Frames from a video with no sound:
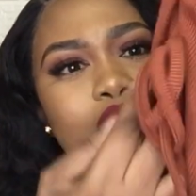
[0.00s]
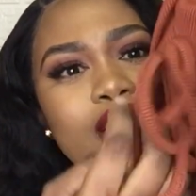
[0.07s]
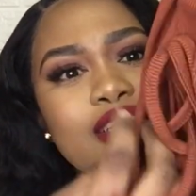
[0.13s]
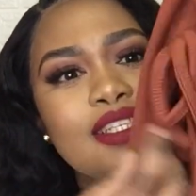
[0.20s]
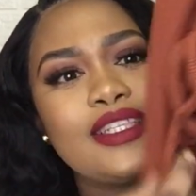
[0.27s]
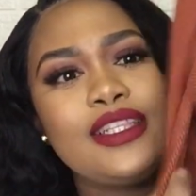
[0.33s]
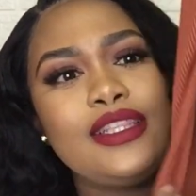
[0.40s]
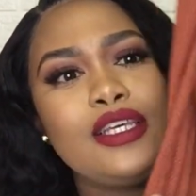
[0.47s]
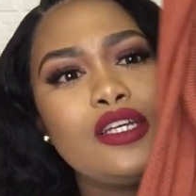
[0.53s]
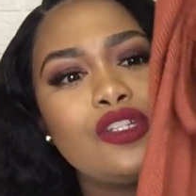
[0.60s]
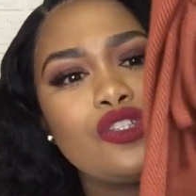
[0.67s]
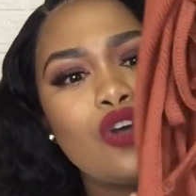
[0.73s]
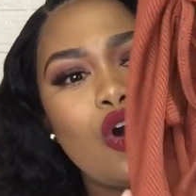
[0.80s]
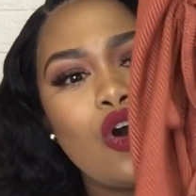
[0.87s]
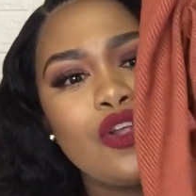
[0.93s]

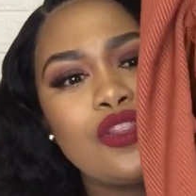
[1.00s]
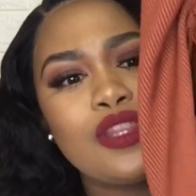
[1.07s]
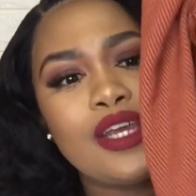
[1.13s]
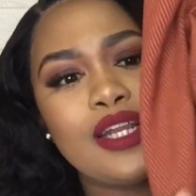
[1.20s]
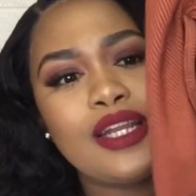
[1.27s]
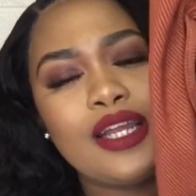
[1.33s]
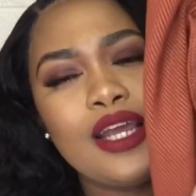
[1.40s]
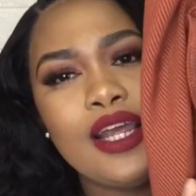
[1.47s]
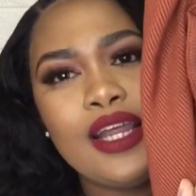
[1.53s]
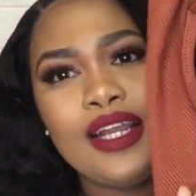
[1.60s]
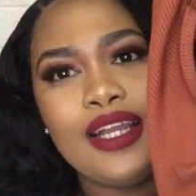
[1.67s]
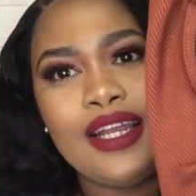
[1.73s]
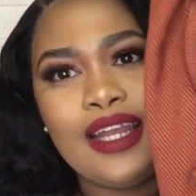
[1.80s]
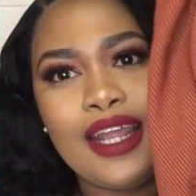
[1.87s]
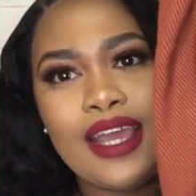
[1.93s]
slit on the
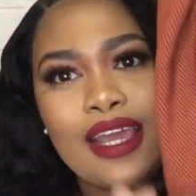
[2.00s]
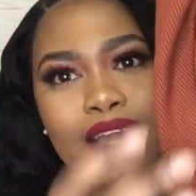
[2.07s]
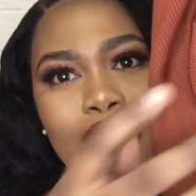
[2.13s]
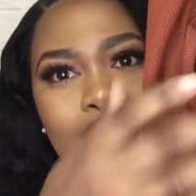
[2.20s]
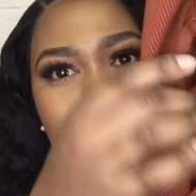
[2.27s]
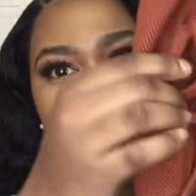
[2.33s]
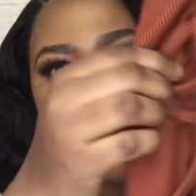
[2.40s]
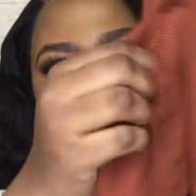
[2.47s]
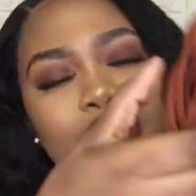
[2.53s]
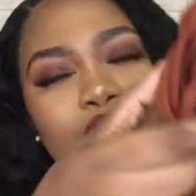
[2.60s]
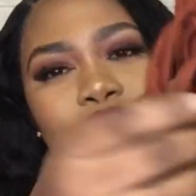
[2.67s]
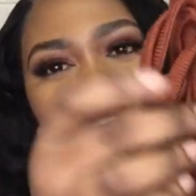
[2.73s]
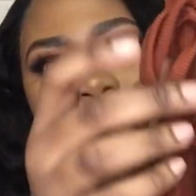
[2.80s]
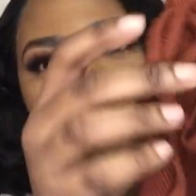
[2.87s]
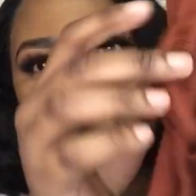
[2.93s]
leg.
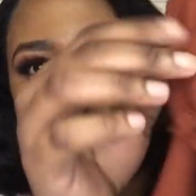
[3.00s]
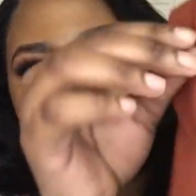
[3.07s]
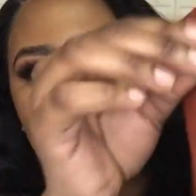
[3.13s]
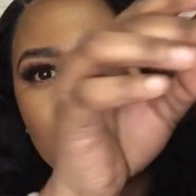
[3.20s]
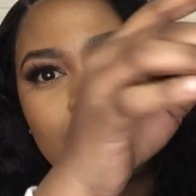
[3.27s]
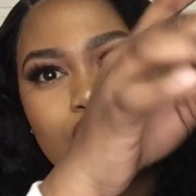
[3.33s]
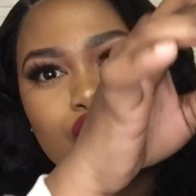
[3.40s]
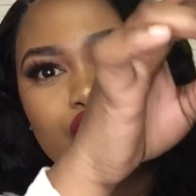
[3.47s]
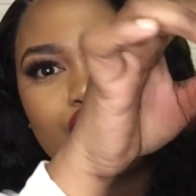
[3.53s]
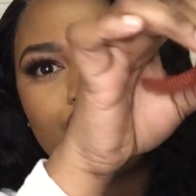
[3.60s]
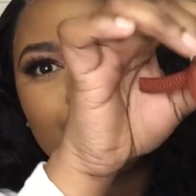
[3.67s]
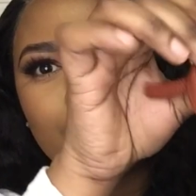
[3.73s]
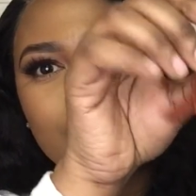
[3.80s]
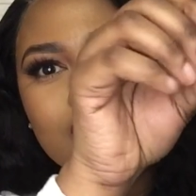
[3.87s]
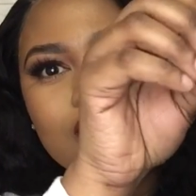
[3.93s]
It has these
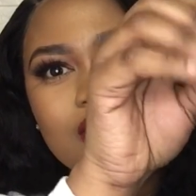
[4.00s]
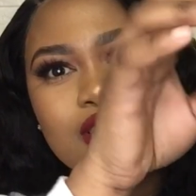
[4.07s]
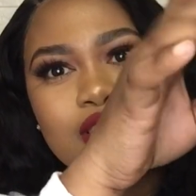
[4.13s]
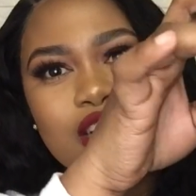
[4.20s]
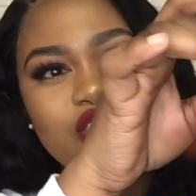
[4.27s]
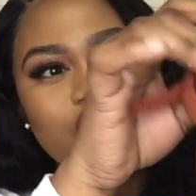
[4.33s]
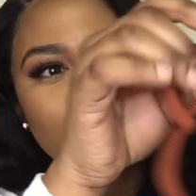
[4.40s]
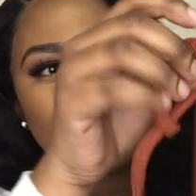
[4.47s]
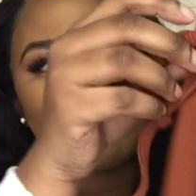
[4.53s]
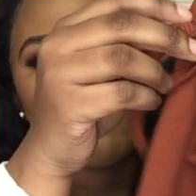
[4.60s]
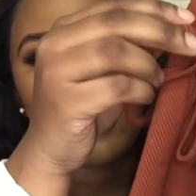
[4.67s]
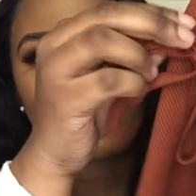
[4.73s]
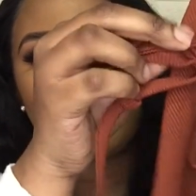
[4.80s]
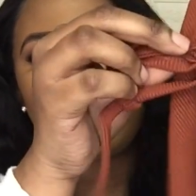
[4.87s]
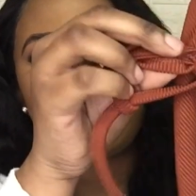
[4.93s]
strings. These are just
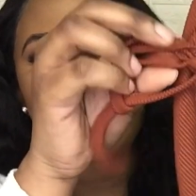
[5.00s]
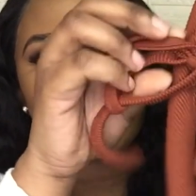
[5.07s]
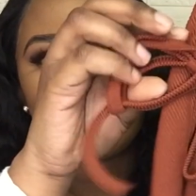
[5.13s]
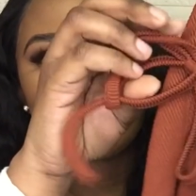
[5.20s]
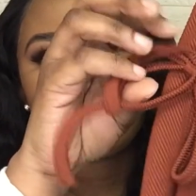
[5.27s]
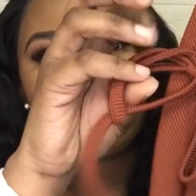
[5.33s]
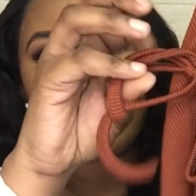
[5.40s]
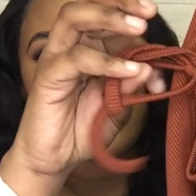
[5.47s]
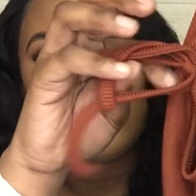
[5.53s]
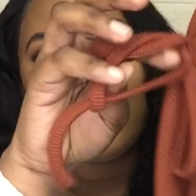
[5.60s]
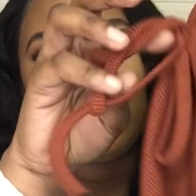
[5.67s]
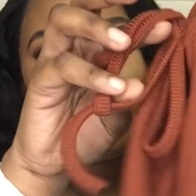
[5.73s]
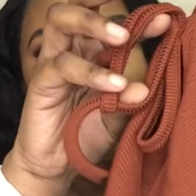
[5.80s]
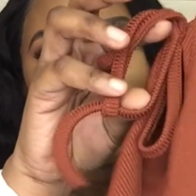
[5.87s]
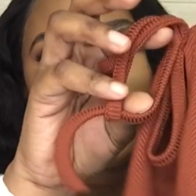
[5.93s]
mock strings,
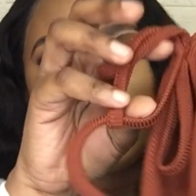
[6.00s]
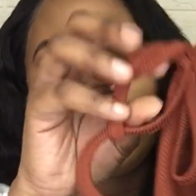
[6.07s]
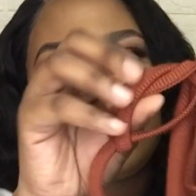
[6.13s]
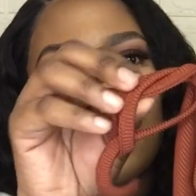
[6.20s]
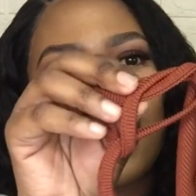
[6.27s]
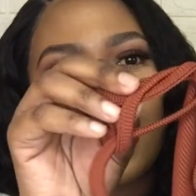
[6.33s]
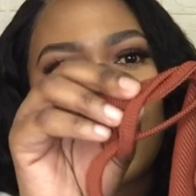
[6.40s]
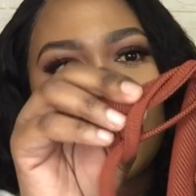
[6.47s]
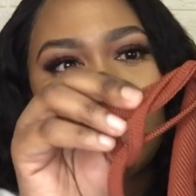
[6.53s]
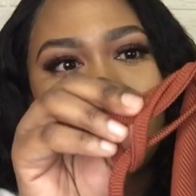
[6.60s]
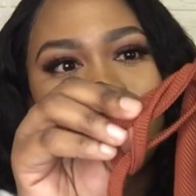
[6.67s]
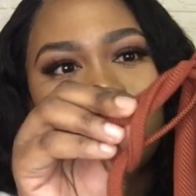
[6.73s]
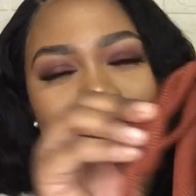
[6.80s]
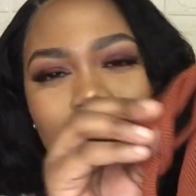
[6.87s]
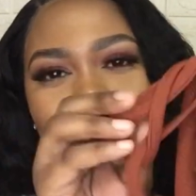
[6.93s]
really.
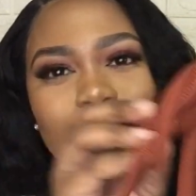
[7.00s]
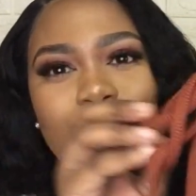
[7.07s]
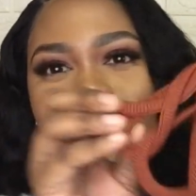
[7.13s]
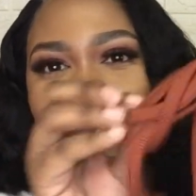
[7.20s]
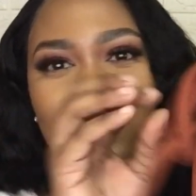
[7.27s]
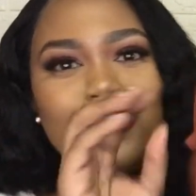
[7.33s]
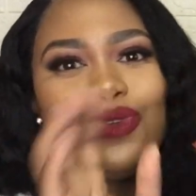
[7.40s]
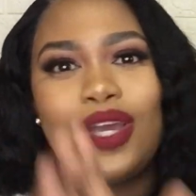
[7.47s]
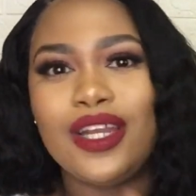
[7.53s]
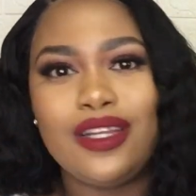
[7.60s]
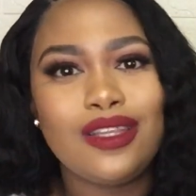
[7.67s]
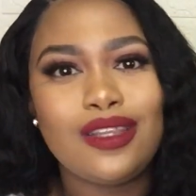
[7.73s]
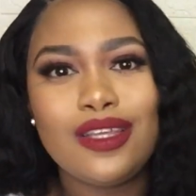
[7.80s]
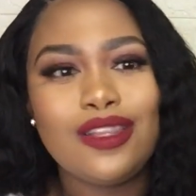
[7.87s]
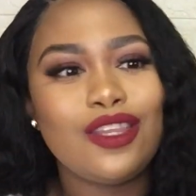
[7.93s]
They're not gonna do
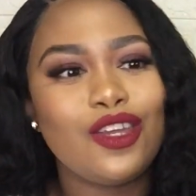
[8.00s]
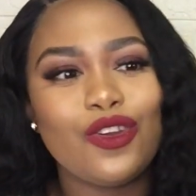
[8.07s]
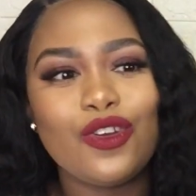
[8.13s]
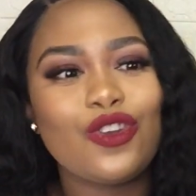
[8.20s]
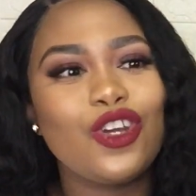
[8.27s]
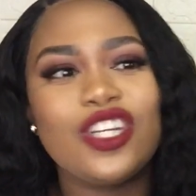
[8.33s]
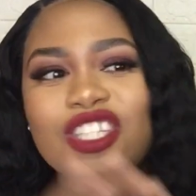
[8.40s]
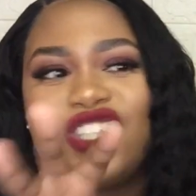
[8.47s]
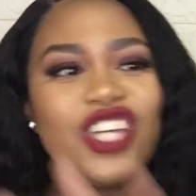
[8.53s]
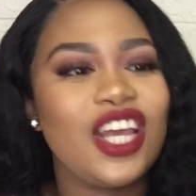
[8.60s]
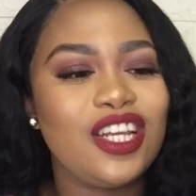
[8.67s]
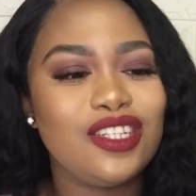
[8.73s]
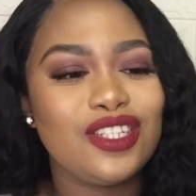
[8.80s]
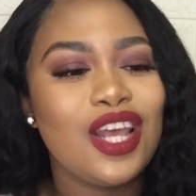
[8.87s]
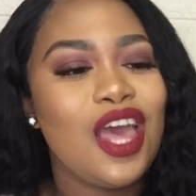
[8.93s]
anything. They're not gonna
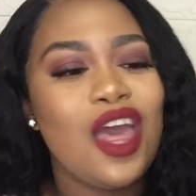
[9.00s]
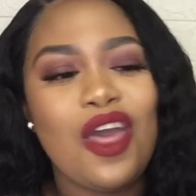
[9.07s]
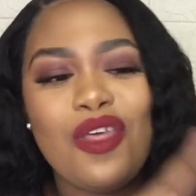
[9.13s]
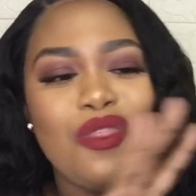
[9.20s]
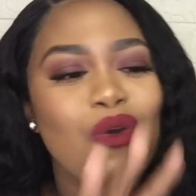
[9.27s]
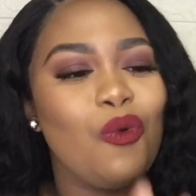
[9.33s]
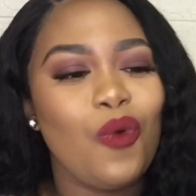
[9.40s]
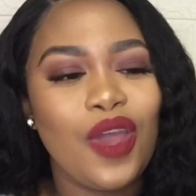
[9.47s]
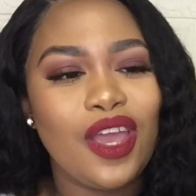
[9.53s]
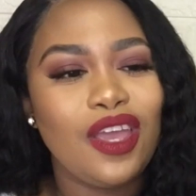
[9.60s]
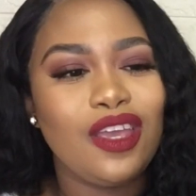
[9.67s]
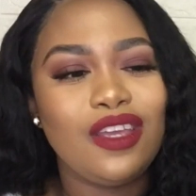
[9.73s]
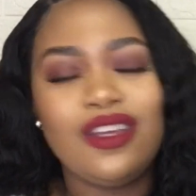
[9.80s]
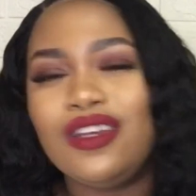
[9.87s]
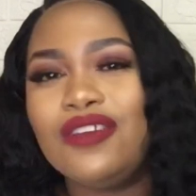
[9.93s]
change the
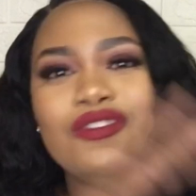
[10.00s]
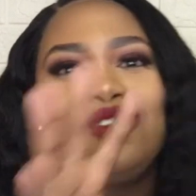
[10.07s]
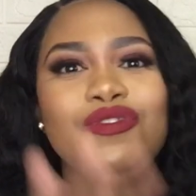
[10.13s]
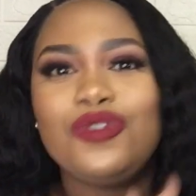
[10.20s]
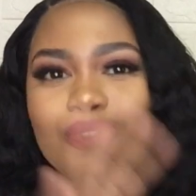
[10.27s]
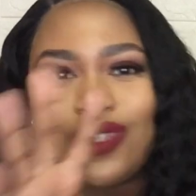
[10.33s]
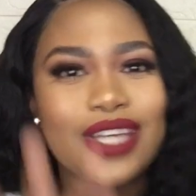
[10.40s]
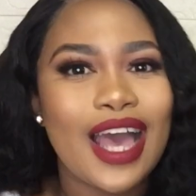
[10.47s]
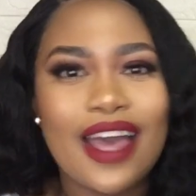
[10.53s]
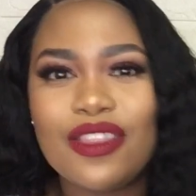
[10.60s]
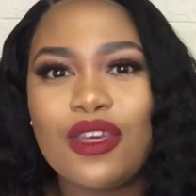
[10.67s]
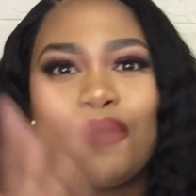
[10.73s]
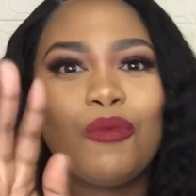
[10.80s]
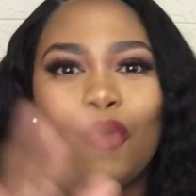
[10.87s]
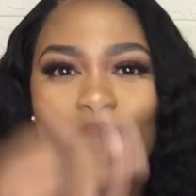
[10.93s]
way, even if you tie
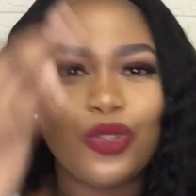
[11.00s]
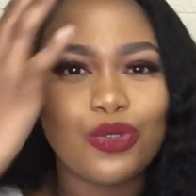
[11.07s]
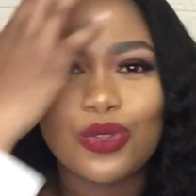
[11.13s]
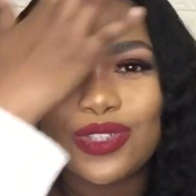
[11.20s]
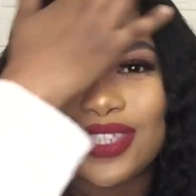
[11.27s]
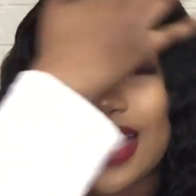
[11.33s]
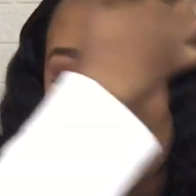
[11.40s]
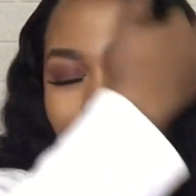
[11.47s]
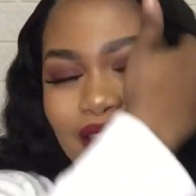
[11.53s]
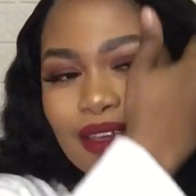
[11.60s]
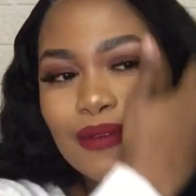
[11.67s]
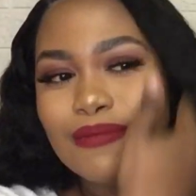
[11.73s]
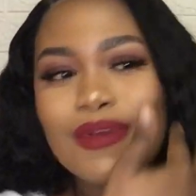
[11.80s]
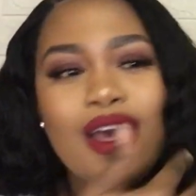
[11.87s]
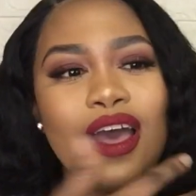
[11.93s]
them or you don't tie
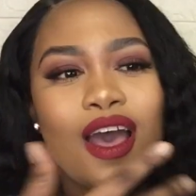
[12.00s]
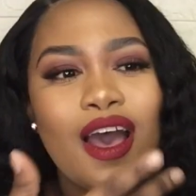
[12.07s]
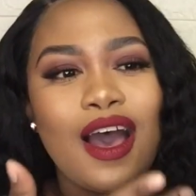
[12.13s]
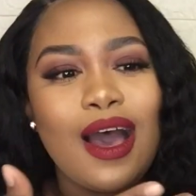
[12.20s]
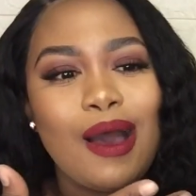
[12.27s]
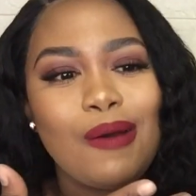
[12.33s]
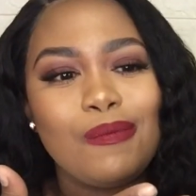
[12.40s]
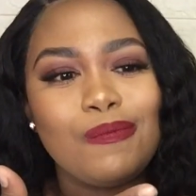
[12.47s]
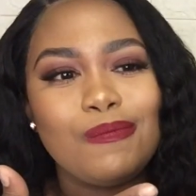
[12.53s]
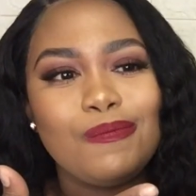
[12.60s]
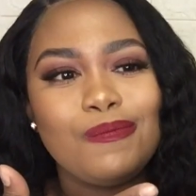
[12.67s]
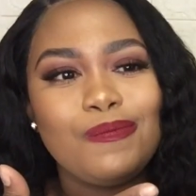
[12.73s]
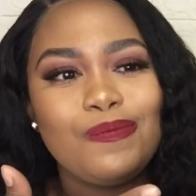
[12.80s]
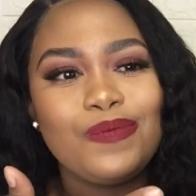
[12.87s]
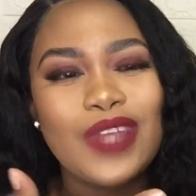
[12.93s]
them.
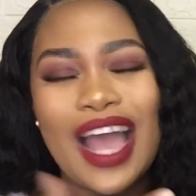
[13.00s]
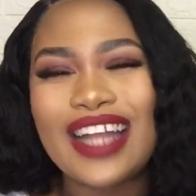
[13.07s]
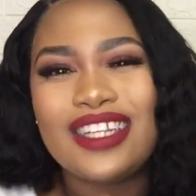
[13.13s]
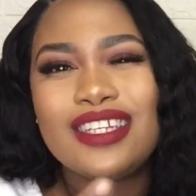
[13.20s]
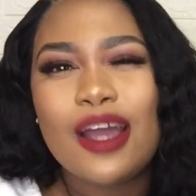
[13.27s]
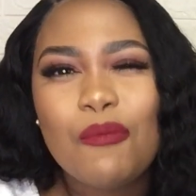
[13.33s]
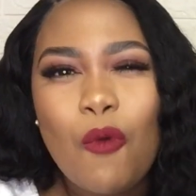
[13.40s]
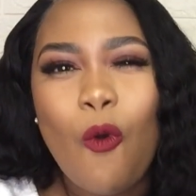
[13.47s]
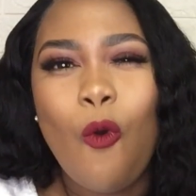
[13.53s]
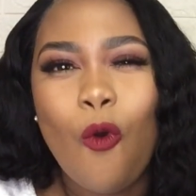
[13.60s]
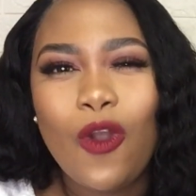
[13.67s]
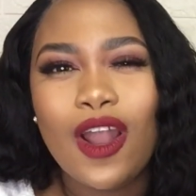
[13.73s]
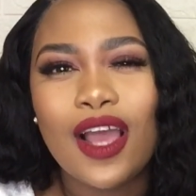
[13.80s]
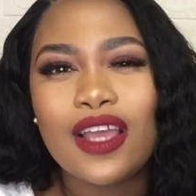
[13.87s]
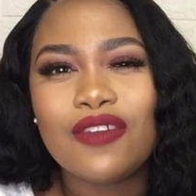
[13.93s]
I didn't
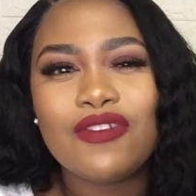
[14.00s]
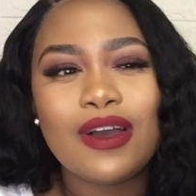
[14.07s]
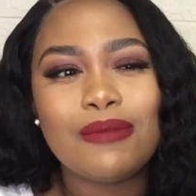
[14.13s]
muhula,